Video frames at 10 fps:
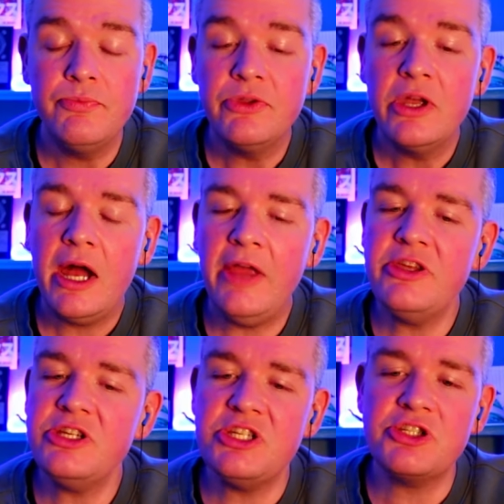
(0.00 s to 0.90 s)
I think
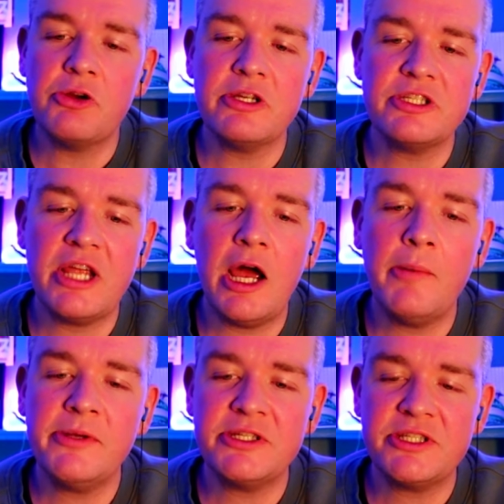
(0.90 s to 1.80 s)
she's stressed out
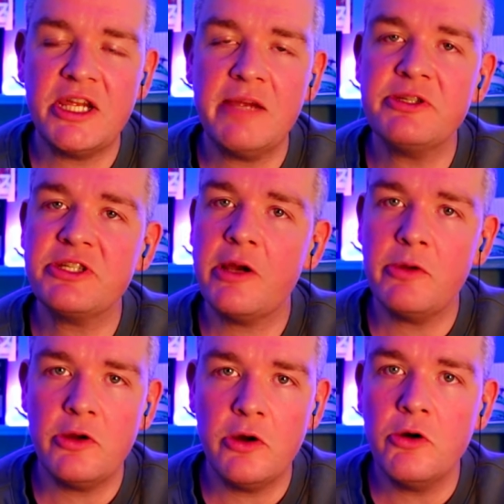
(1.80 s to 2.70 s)
because Tammy's coming
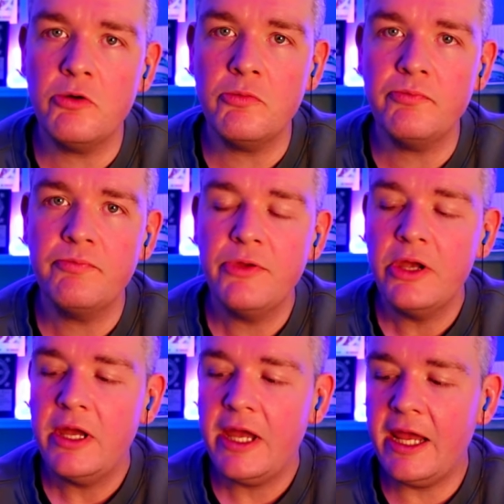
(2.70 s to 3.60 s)
home,
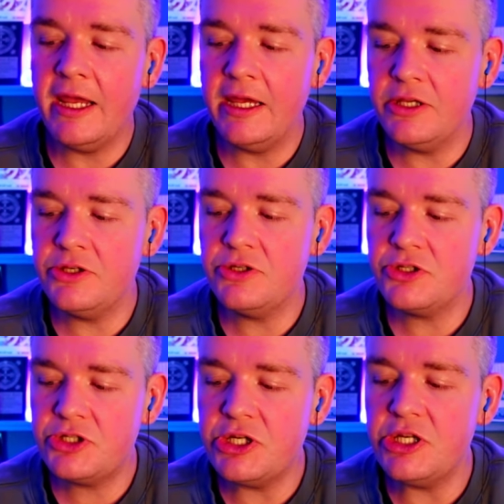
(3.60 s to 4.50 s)
and
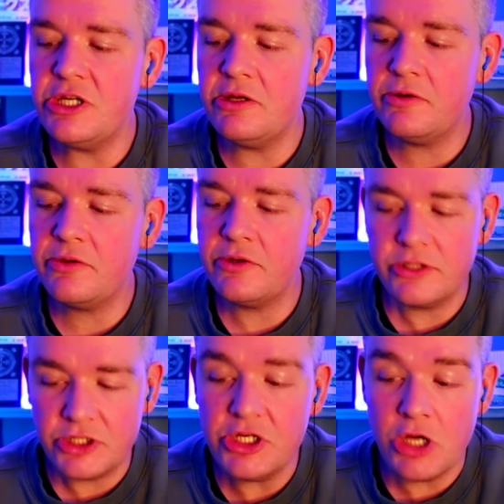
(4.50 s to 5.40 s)
she
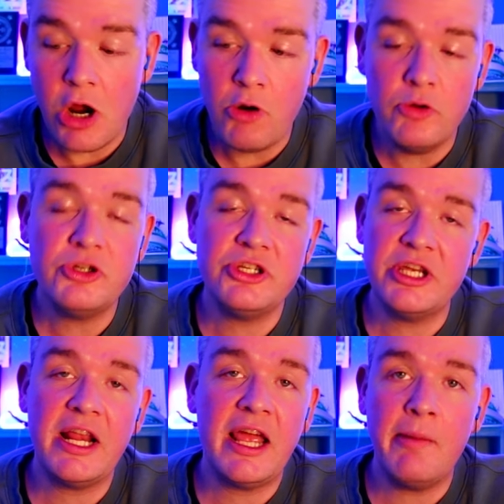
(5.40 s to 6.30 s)
knows she's gonna
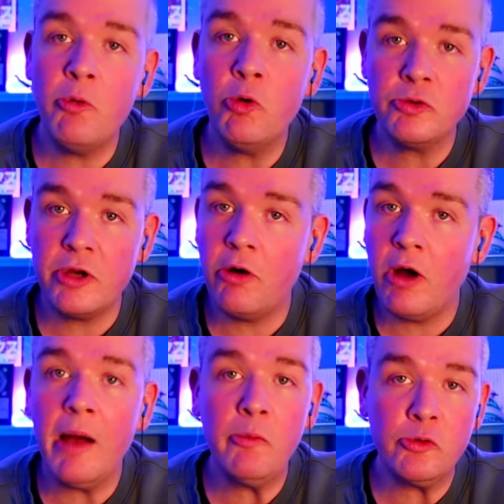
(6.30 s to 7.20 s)
have a
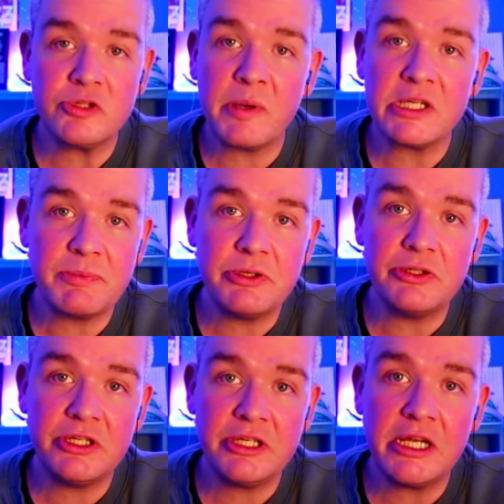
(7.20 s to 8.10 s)
lot more
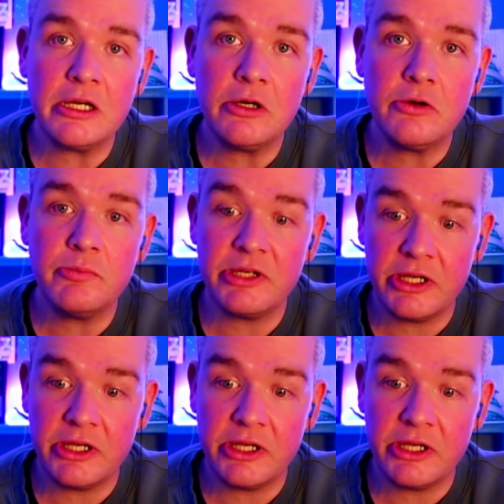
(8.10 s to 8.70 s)
responsibility now because